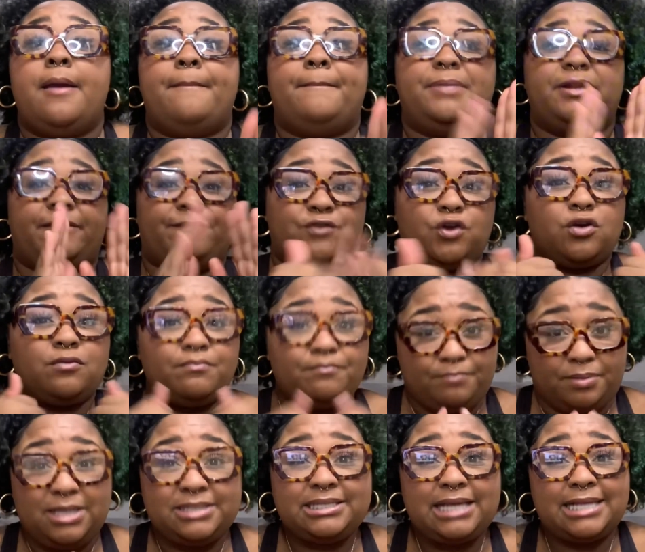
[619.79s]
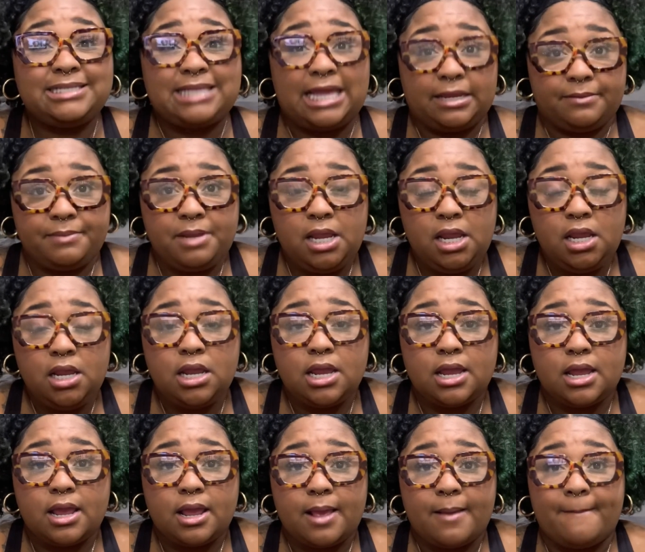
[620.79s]
But if you're plus size like me,
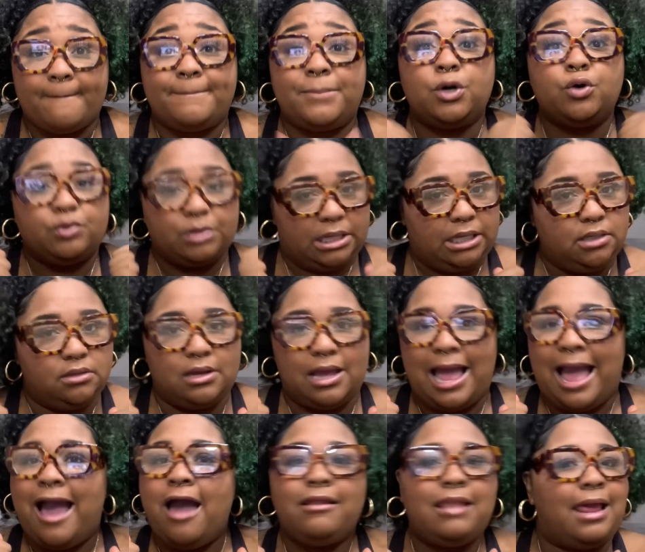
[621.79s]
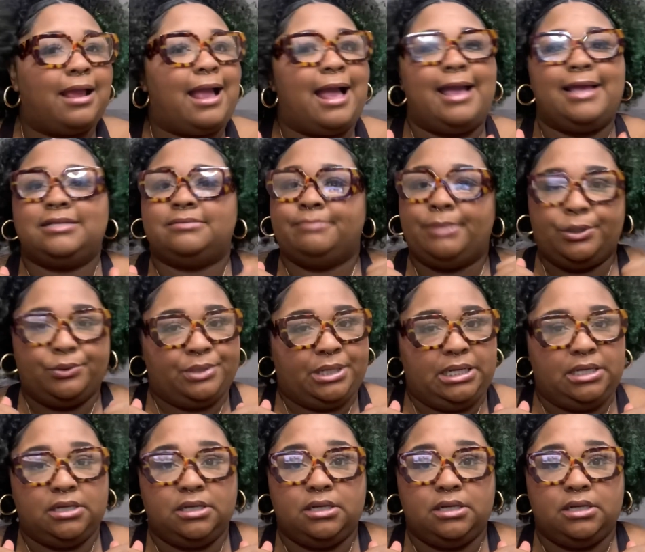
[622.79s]
booty. All I got is booty.